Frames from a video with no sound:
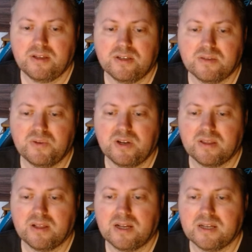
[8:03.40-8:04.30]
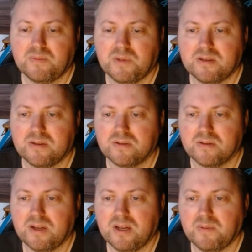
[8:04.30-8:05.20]
just bring the last piece into
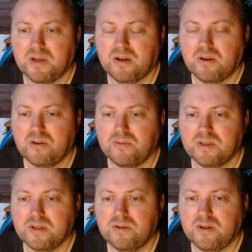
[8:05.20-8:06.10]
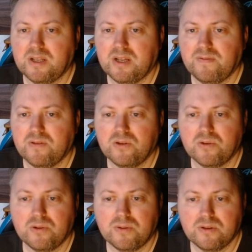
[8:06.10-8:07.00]
the game, yeah. Always a good idea if you don't
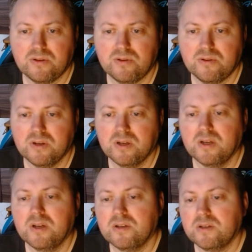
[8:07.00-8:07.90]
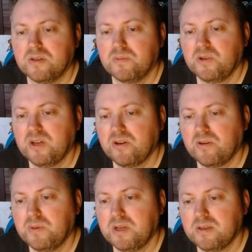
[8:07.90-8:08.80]
know what to do. Just bring your
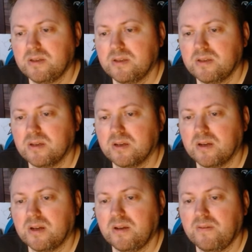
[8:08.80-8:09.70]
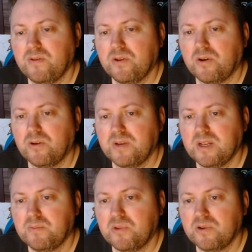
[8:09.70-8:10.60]
pieces. If you
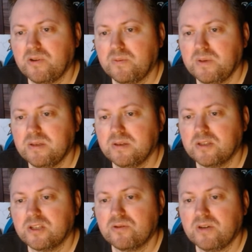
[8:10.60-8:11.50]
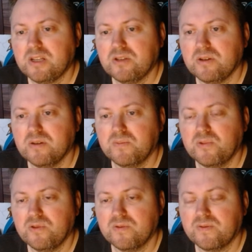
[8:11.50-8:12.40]
already brought your pieces, try to
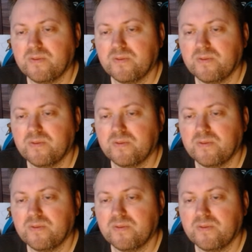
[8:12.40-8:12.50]
improve